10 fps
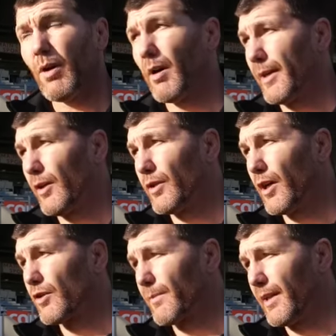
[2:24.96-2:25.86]
Well, I mean, who
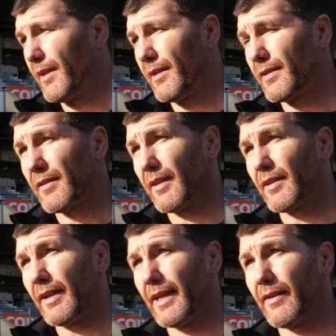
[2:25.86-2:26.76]
knows? I mean, it's
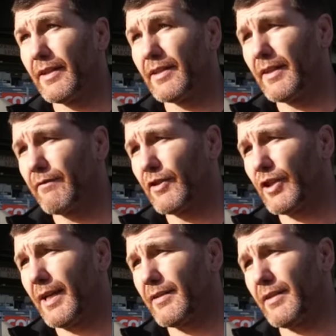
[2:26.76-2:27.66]
like anything. It's a different
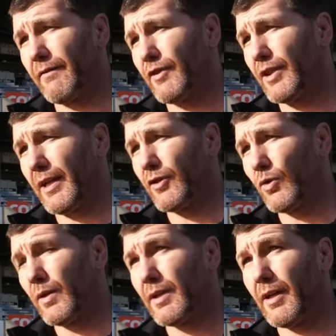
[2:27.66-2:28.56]
challenge
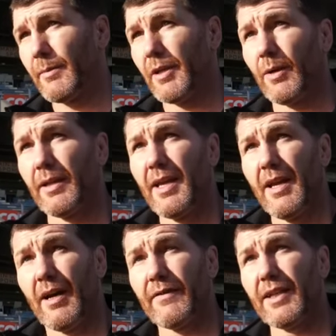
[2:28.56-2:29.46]
all the time. You know,
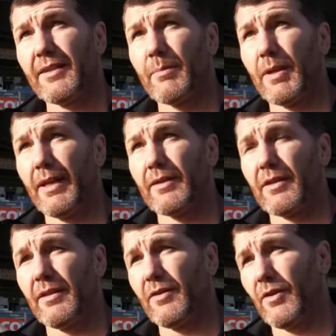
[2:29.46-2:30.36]
I've said to the
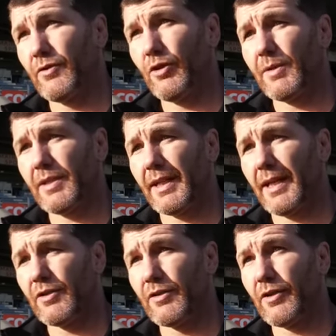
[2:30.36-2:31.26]
players on numerous
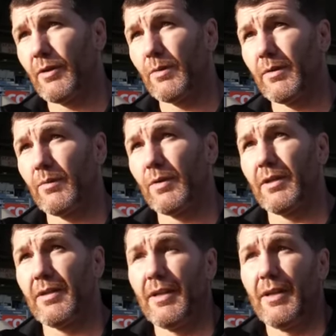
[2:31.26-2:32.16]
occasions, you know,
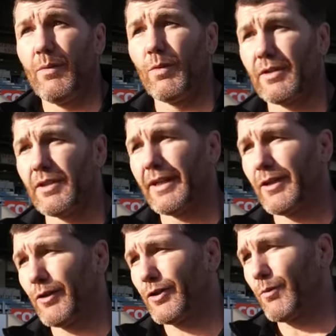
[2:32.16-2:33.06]
what
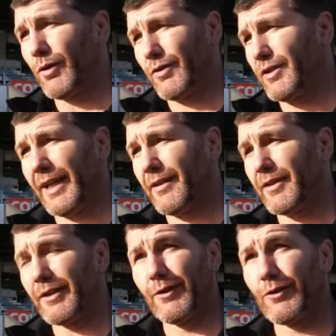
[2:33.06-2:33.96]

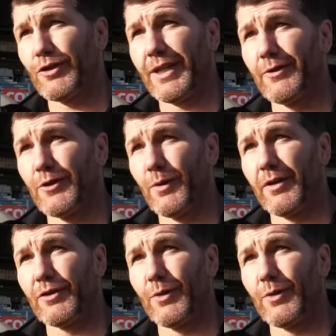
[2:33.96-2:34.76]
psychological challenge do you want?